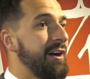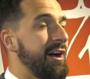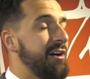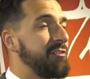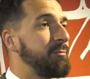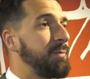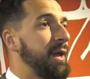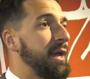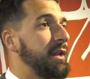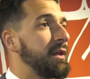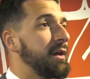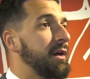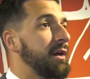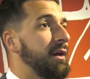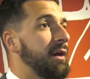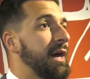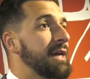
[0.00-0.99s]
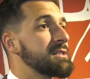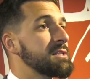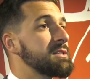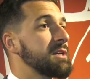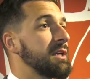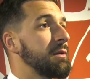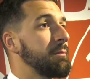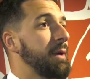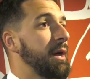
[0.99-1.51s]
I've played as a
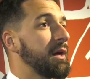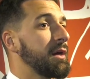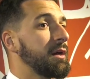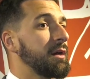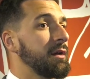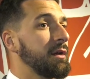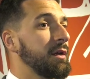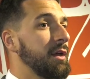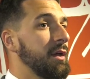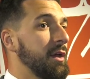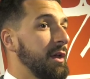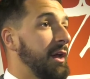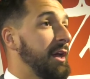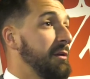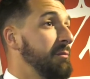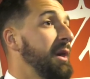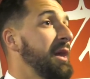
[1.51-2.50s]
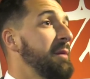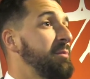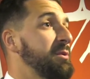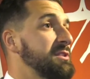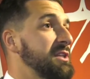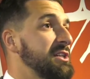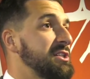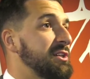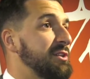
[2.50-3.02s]
centre back in my
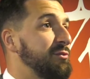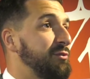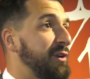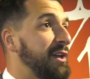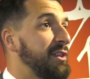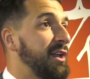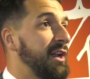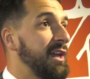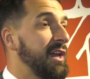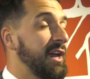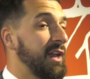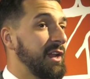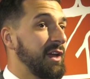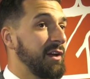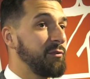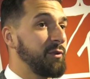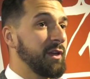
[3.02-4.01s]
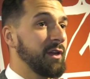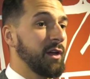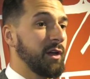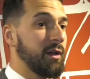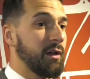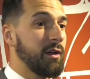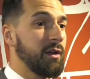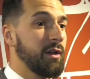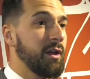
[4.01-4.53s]
position finally, and I think
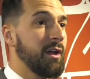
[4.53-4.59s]
I